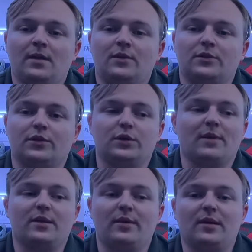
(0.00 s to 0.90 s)
So you might
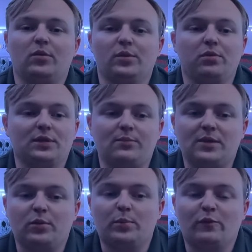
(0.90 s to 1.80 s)
have been able to bully
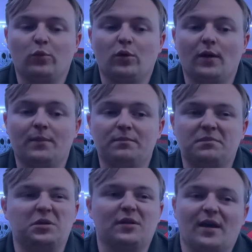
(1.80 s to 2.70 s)
people before.
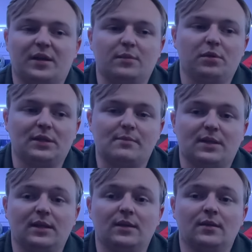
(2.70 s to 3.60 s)
You're not going to bully
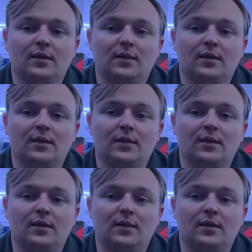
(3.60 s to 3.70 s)
me.